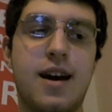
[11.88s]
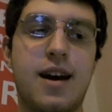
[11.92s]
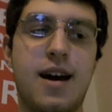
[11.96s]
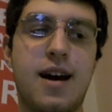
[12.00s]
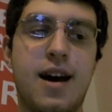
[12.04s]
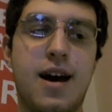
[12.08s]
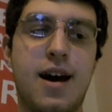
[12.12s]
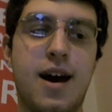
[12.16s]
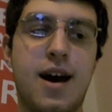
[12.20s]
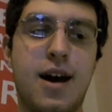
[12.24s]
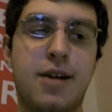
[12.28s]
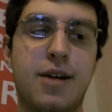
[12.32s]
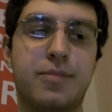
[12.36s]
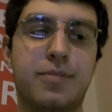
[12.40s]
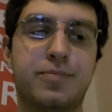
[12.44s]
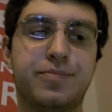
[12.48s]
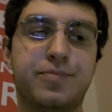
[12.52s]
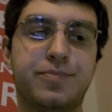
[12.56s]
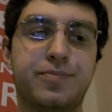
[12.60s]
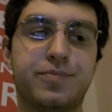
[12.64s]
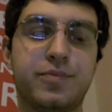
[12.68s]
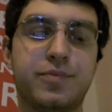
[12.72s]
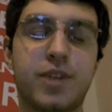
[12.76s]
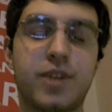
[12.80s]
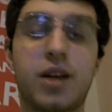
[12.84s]
I'm
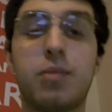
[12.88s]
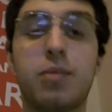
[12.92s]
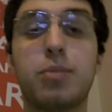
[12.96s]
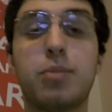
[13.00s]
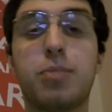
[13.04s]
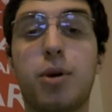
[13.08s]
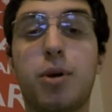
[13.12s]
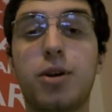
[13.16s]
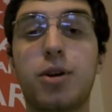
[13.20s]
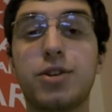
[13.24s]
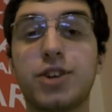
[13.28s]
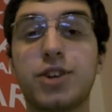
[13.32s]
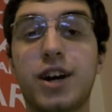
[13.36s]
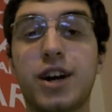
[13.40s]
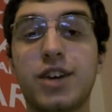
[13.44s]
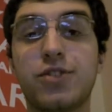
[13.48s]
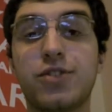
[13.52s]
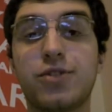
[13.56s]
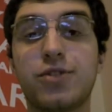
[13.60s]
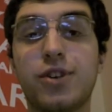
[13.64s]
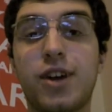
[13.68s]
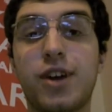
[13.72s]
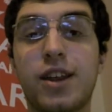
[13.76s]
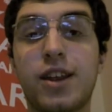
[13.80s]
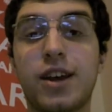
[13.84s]
apologise
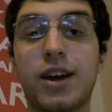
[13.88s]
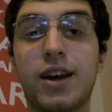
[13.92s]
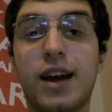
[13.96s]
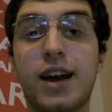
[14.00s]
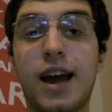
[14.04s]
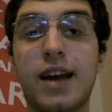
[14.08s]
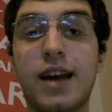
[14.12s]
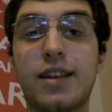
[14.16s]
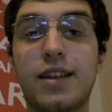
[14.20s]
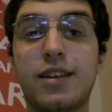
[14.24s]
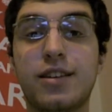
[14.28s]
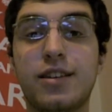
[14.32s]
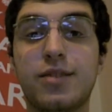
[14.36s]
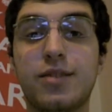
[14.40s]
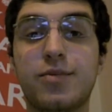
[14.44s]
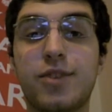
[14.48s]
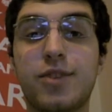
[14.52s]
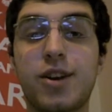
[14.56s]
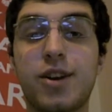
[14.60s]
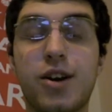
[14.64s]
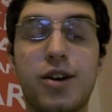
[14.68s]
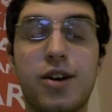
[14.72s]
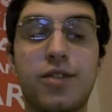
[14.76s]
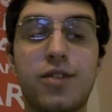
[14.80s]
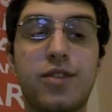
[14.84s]
for another atheism
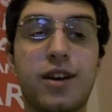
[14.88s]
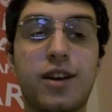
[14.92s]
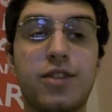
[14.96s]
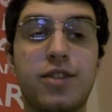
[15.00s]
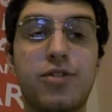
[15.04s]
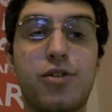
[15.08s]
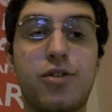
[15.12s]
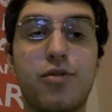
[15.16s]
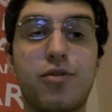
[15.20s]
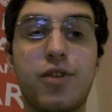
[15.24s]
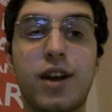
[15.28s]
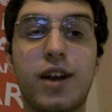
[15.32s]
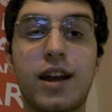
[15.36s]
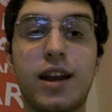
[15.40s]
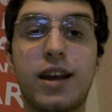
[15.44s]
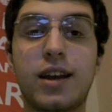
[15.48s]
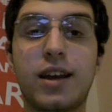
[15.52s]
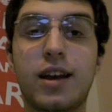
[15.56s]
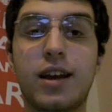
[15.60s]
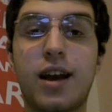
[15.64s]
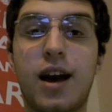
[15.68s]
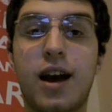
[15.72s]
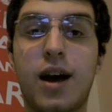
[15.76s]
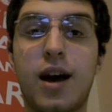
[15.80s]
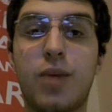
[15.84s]
video if that's not really
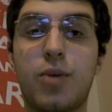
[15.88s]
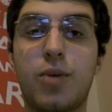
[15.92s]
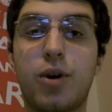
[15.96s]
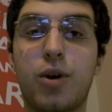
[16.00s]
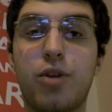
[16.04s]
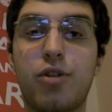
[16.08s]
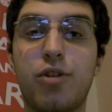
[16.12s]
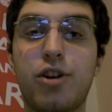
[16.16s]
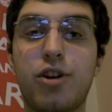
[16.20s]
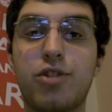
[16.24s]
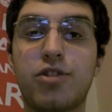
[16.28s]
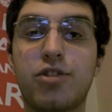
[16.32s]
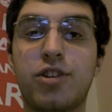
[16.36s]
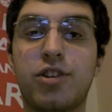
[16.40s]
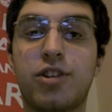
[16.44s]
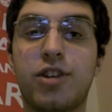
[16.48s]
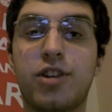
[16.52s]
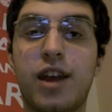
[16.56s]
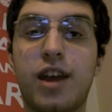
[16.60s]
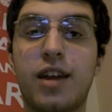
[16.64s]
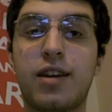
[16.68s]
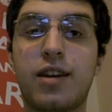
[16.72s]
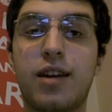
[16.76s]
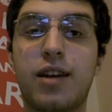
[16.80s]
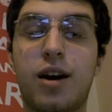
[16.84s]
what you're
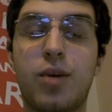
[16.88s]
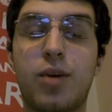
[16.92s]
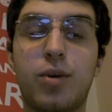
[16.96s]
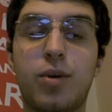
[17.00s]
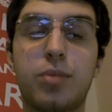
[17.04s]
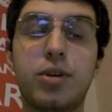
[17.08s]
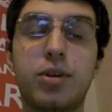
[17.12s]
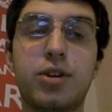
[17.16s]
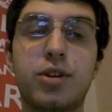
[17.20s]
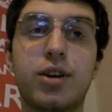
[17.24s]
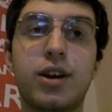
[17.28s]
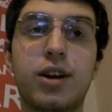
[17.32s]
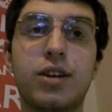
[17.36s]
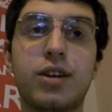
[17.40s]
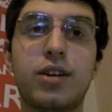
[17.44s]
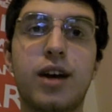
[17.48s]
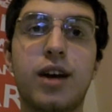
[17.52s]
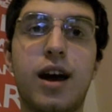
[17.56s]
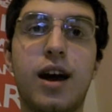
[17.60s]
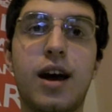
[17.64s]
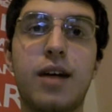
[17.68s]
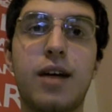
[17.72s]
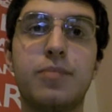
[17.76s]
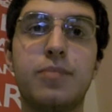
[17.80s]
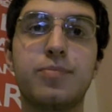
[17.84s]
interested in. I will be doing
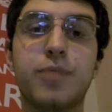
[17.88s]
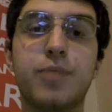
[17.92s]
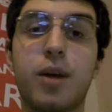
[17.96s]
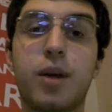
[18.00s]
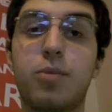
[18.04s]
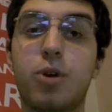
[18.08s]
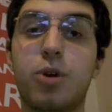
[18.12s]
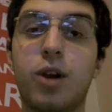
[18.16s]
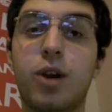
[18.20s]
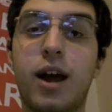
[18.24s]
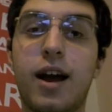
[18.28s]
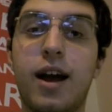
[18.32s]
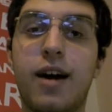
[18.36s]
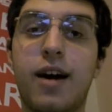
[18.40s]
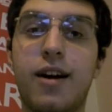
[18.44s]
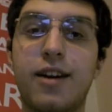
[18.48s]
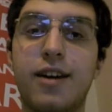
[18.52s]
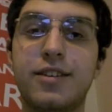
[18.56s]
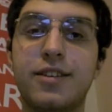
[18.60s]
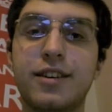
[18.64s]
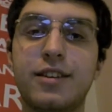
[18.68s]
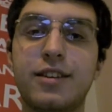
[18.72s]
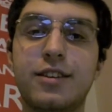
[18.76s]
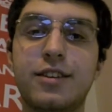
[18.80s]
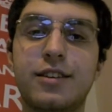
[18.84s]
a more
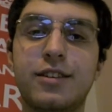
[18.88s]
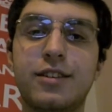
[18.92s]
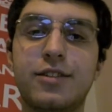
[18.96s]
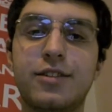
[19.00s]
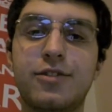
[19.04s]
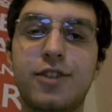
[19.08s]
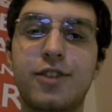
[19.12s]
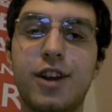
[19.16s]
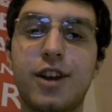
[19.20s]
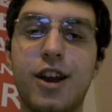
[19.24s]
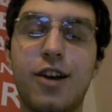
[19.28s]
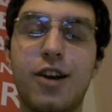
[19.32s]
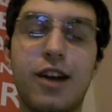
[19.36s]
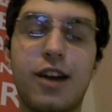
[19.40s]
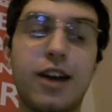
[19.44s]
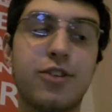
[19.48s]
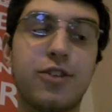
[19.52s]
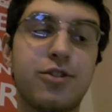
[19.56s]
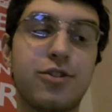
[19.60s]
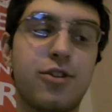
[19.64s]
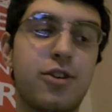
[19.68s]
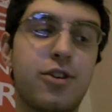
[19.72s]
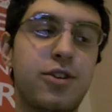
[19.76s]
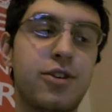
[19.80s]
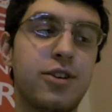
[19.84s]
light-hearted video
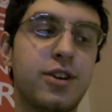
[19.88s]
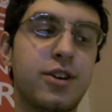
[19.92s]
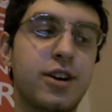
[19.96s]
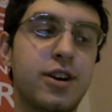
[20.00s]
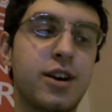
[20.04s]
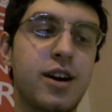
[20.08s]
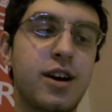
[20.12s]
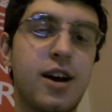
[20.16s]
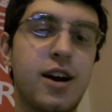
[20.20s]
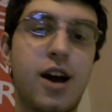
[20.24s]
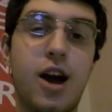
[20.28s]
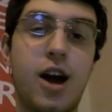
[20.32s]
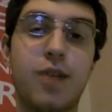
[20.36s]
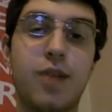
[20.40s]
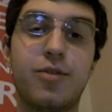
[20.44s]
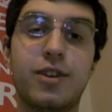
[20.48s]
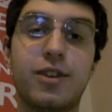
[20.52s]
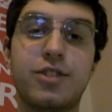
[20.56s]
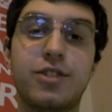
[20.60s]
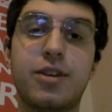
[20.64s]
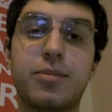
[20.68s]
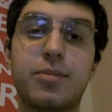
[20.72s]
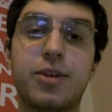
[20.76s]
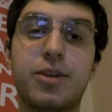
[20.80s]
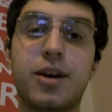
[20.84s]
later on, hopefully
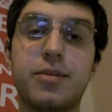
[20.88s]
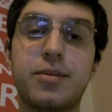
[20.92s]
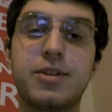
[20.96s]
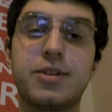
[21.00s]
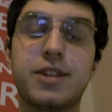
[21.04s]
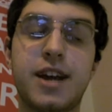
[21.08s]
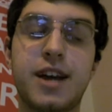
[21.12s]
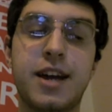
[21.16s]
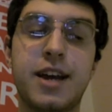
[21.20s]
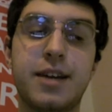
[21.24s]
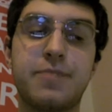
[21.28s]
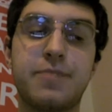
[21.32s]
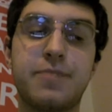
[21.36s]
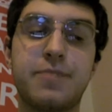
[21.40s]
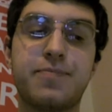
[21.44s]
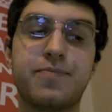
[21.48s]
sometime today.